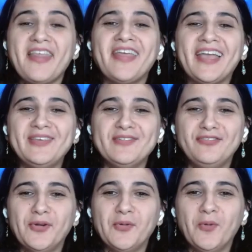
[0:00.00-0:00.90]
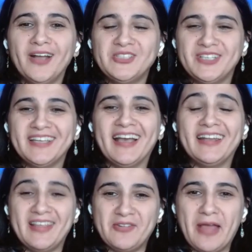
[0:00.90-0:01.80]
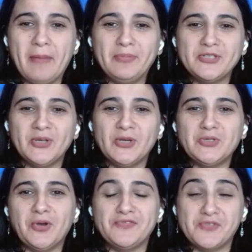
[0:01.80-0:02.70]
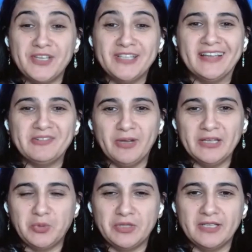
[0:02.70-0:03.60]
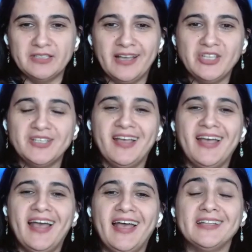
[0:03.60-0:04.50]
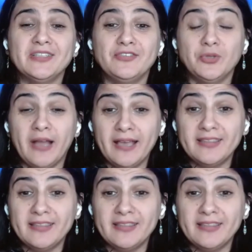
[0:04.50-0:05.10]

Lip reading: Thank you for watching another episode of Read and Write with Natasha. And if you like